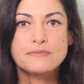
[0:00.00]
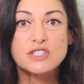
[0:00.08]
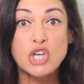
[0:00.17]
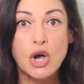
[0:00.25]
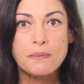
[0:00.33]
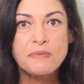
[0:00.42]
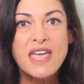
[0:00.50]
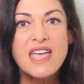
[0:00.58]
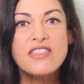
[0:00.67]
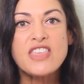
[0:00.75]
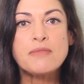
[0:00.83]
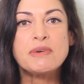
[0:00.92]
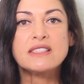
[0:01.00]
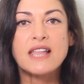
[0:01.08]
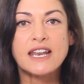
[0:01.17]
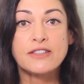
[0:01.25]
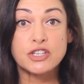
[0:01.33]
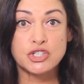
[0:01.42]
So, they've been
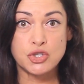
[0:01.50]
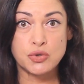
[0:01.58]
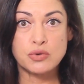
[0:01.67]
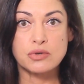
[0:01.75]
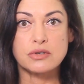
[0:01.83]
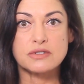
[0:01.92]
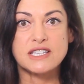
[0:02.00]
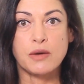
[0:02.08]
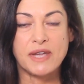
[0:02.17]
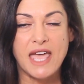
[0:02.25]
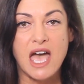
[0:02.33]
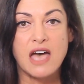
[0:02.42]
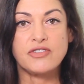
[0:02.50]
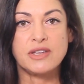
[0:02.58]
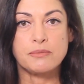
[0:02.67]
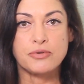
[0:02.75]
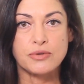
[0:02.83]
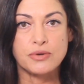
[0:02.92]
letting the tools that we have
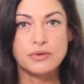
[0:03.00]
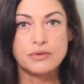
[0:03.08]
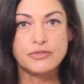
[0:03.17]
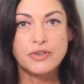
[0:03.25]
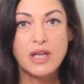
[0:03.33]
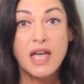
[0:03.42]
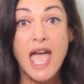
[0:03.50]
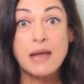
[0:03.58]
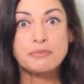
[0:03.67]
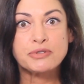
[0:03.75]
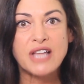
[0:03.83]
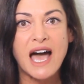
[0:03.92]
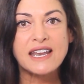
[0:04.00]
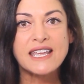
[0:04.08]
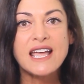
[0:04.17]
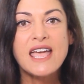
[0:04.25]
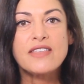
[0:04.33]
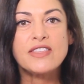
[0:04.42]
improve and
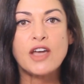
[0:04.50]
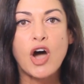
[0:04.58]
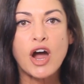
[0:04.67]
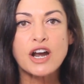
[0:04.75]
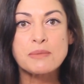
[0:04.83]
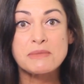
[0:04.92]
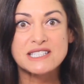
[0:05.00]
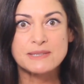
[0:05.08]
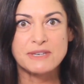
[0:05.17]
plotting the Artemis